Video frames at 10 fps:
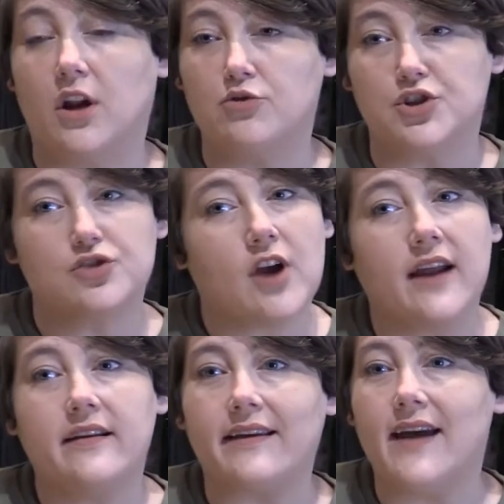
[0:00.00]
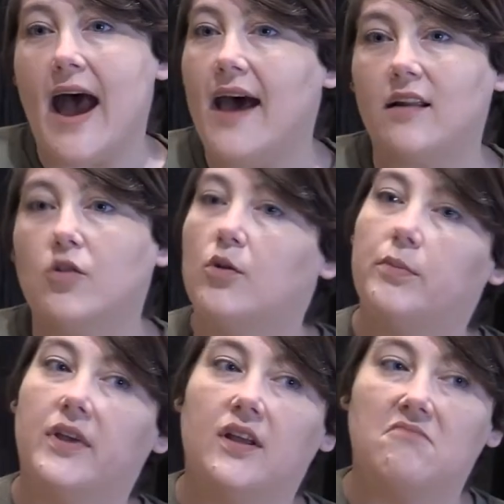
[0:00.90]
know, just trying to add a little
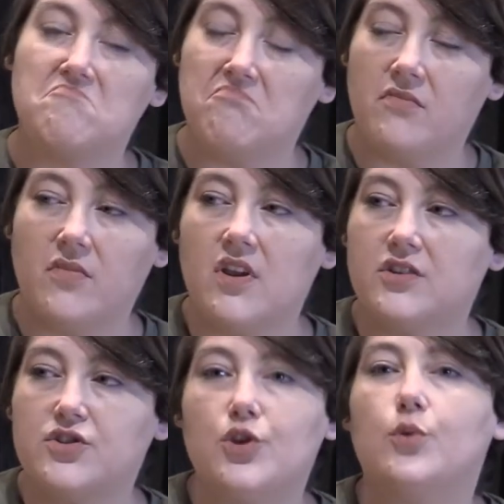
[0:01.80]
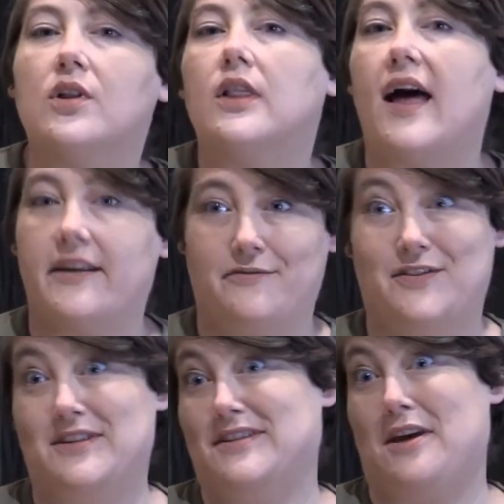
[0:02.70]
bit to the life
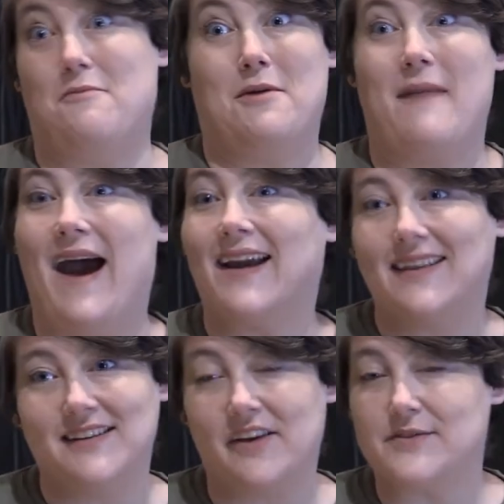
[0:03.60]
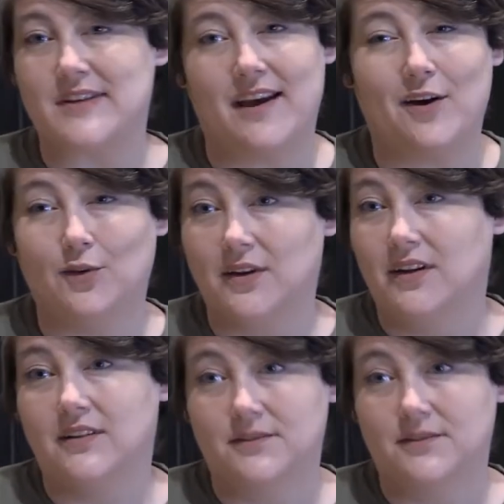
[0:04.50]
that's coming back in downtown.